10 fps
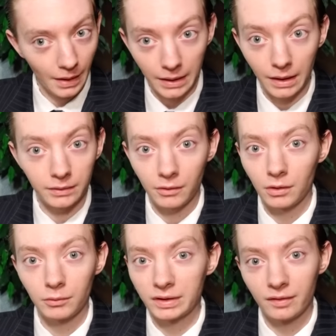I, I don't
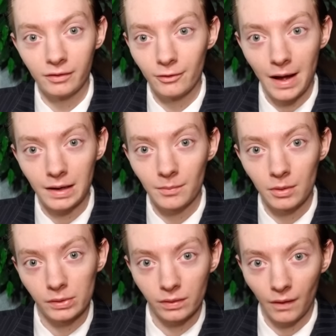know what to do
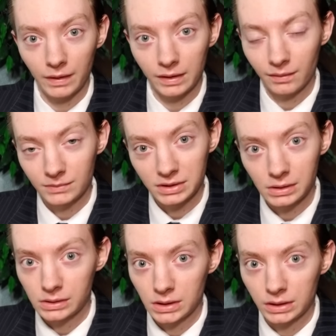anymore, so I guess I'm just
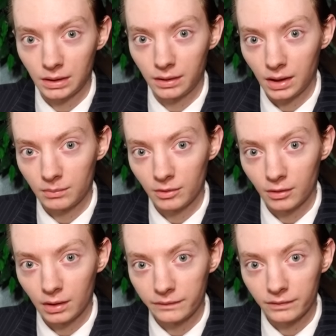going to shut the camera
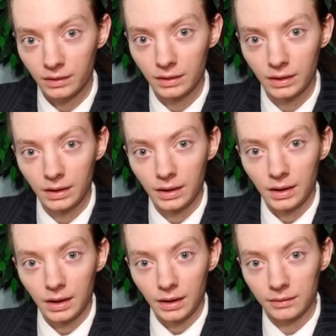off.
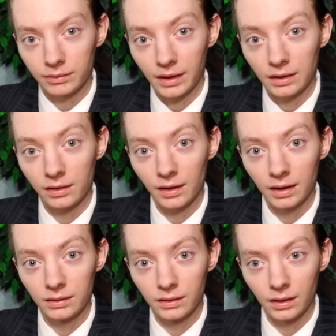And with that
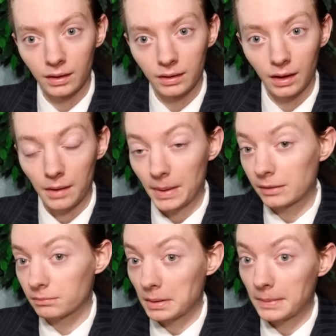said, uh, I
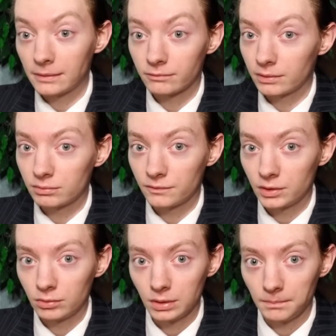might I might
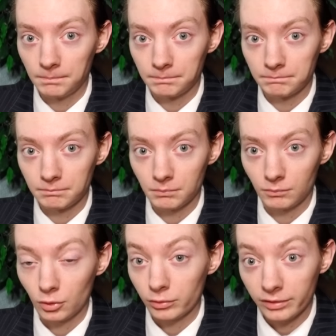re-review it.
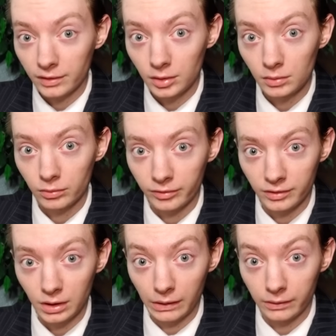We'll see. We'll
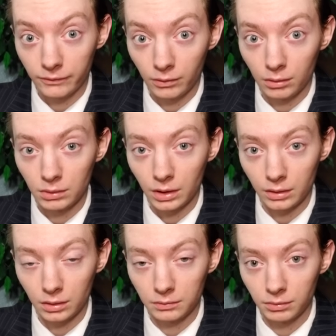see going forward. I
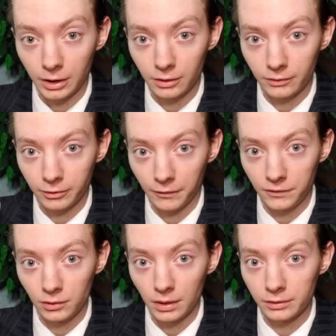know I know there's a
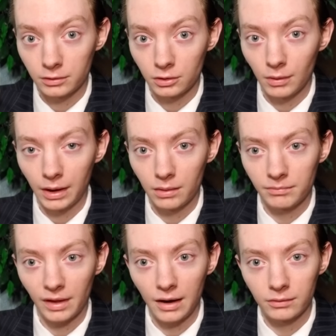few other new
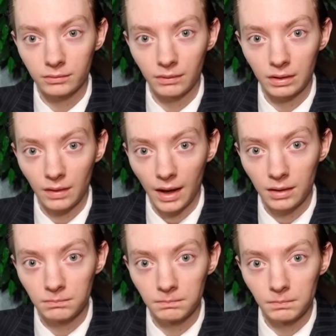items out at that.